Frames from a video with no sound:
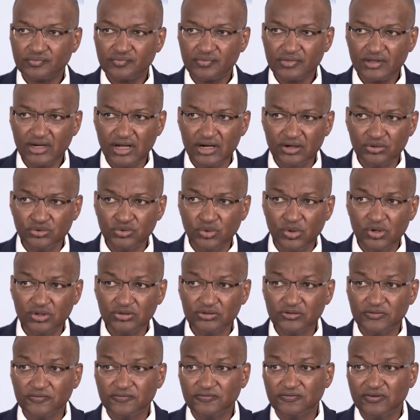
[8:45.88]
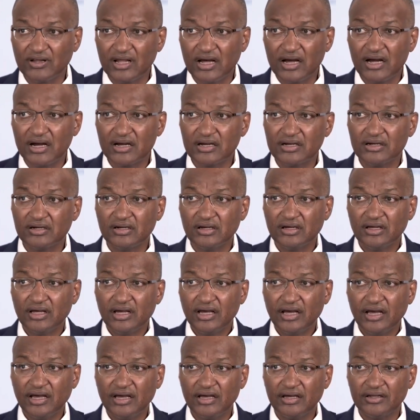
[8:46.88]
I would want to flag,
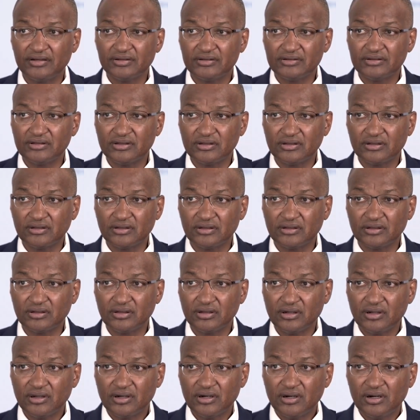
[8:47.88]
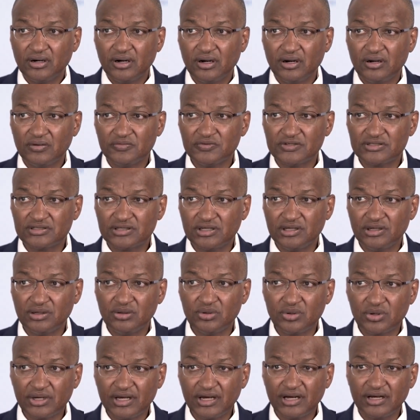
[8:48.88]
and obviously,
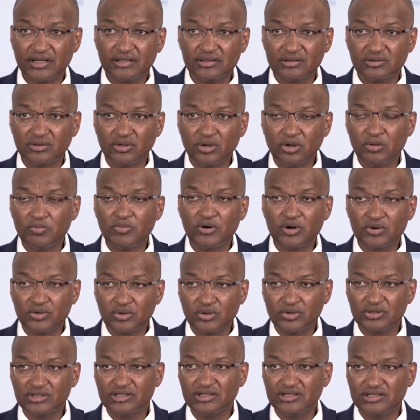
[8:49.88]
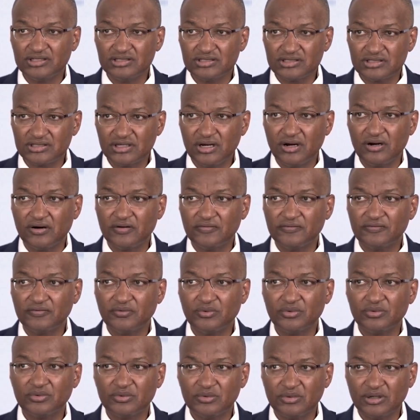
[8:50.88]
looking at global growth in itself,
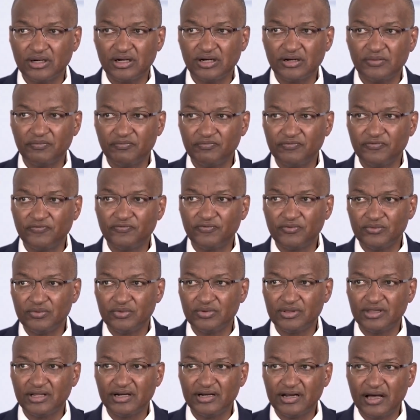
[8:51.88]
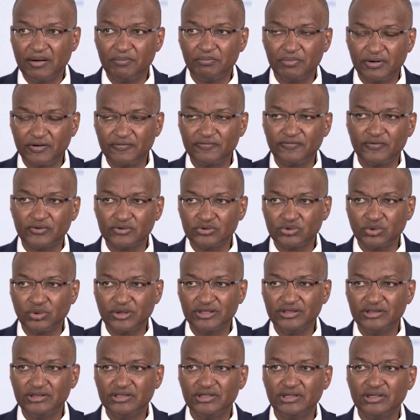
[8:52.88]
the number for
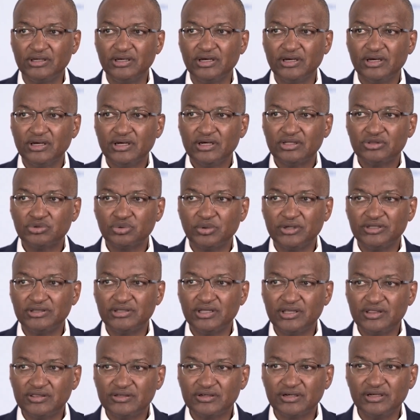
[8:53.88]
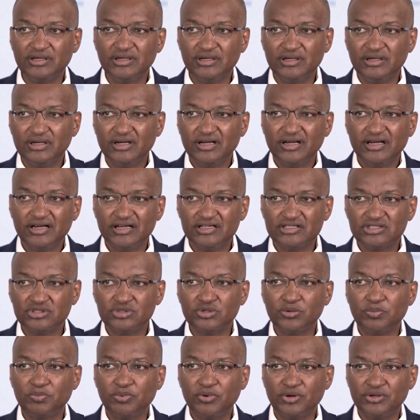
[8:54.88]
2023 is
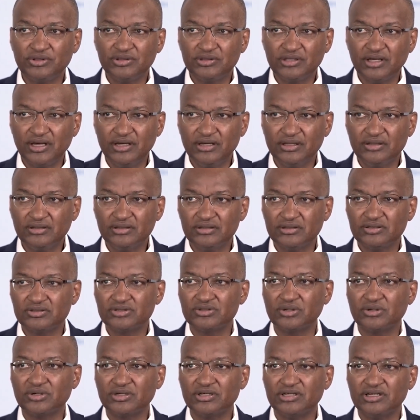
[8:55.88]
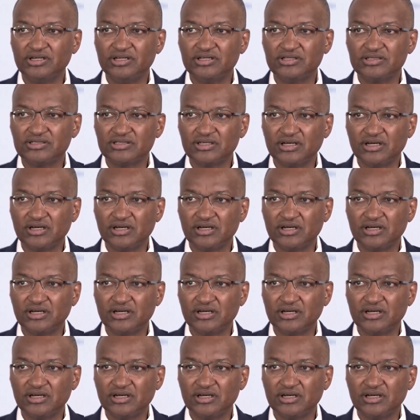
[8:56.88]
2.8. Sorry, is